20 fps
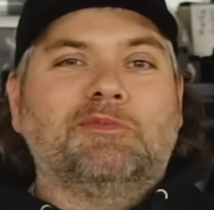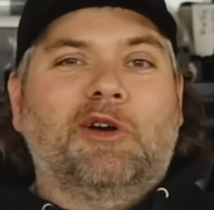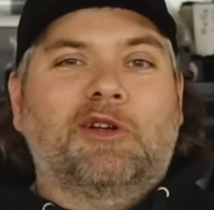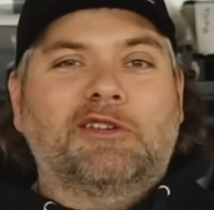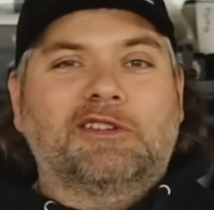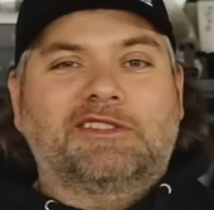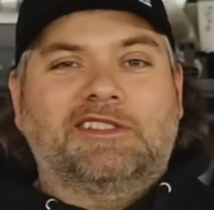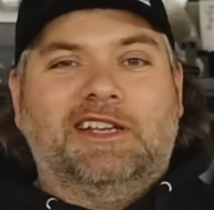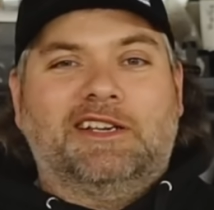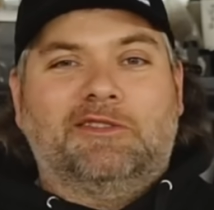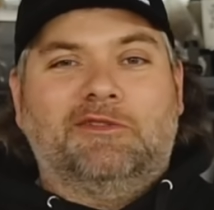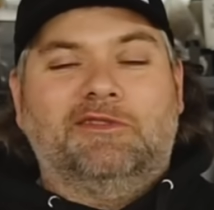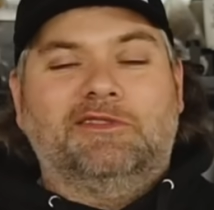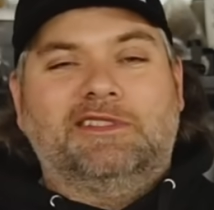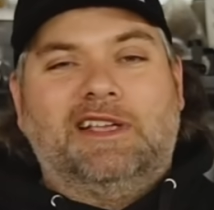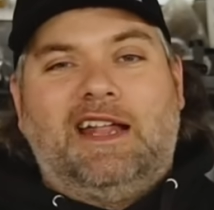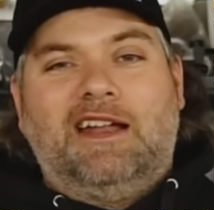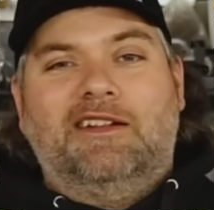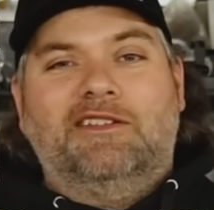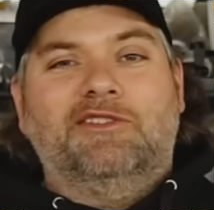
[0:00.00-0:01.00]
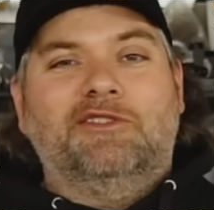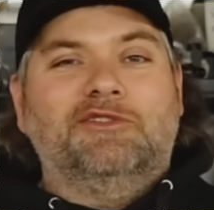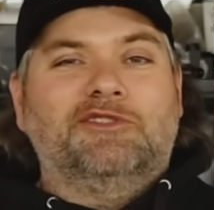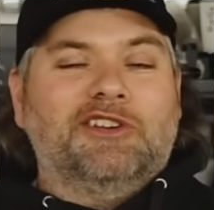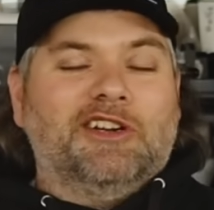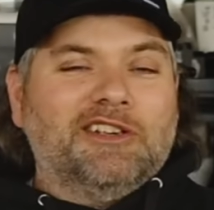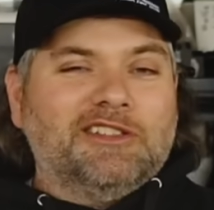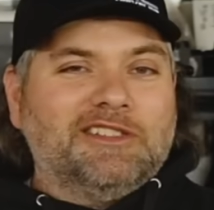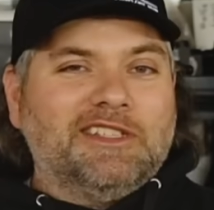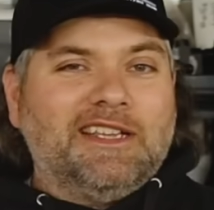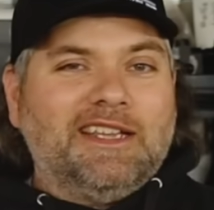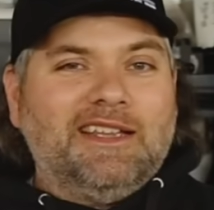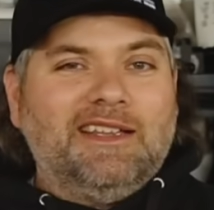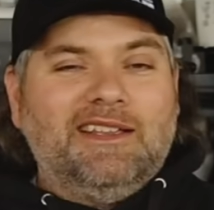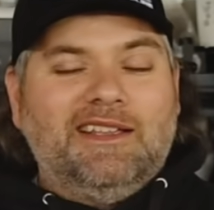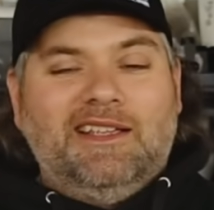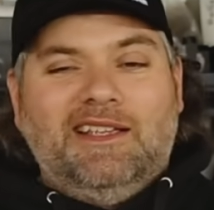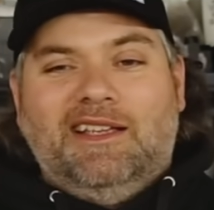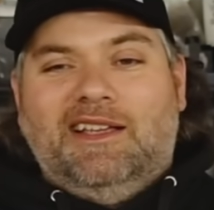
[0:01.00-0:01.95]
Motorsickles out of New Jersey.